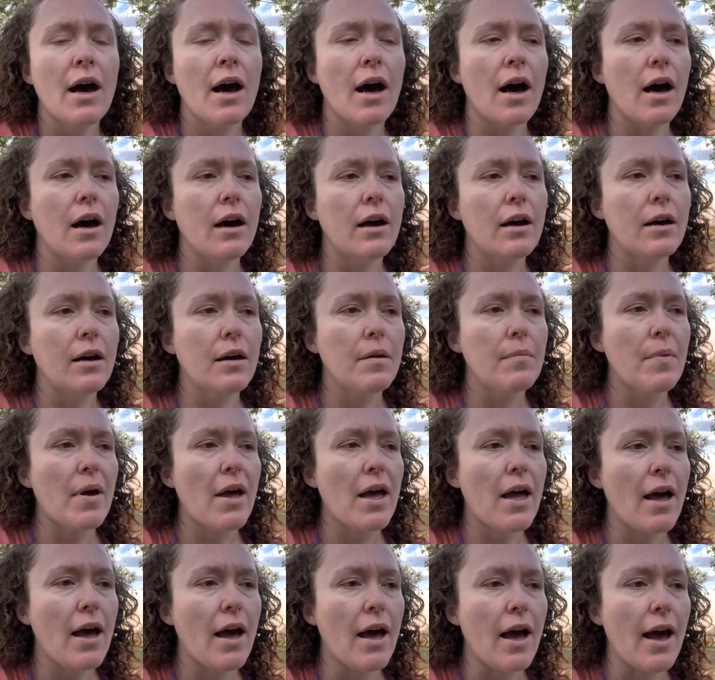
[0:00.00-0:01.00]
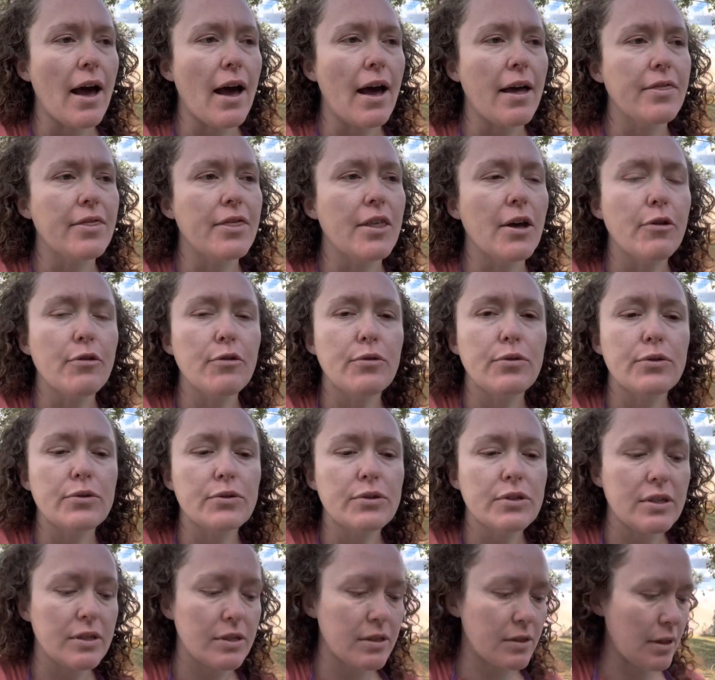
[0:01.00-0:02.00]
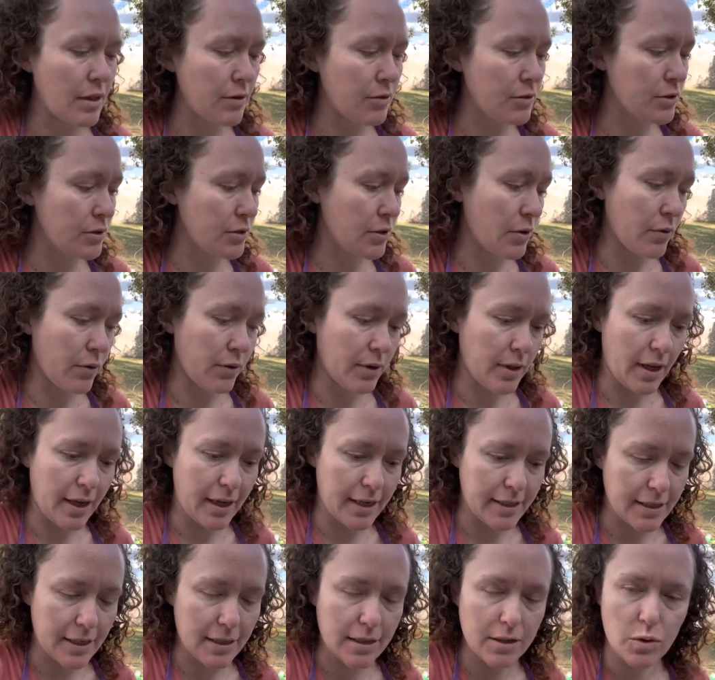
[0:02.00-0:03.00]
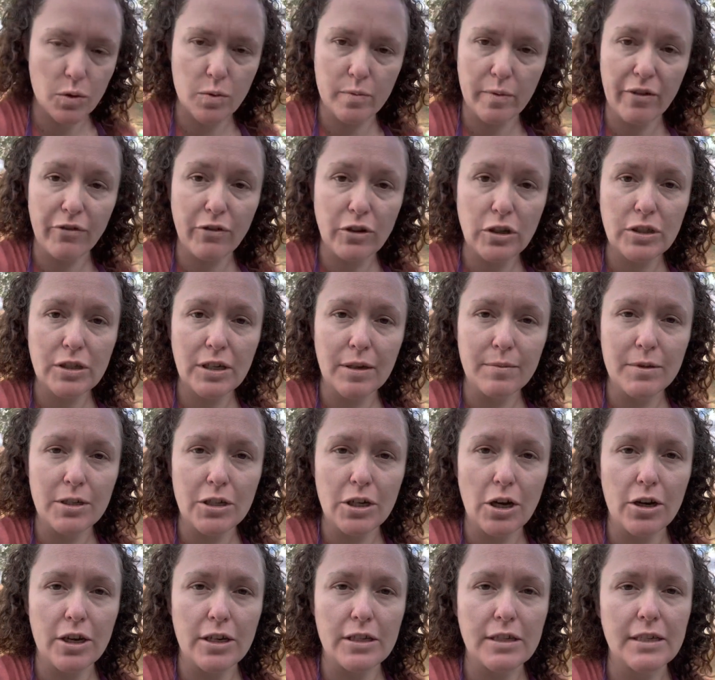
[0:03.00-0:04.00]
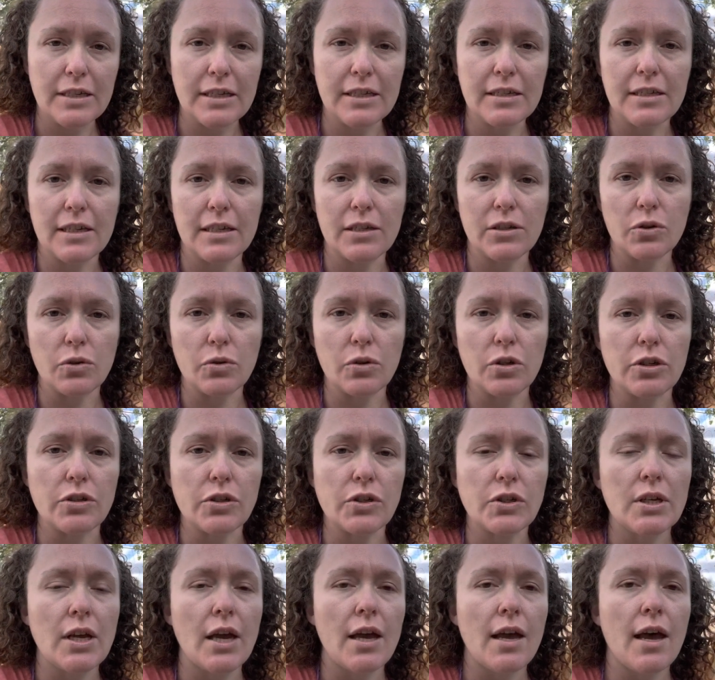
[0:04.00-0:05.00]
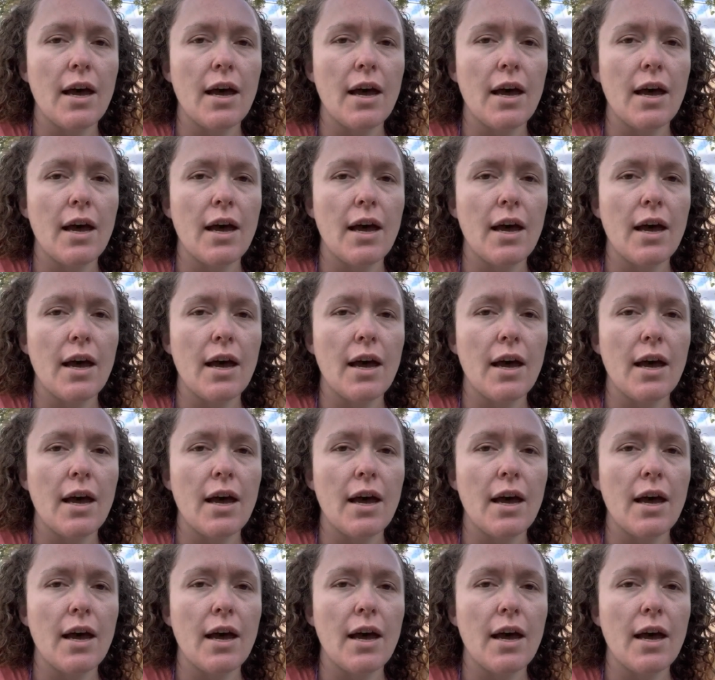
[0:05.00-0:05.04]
Um, those, those, so like I said, this is my first time starting seeds indoors.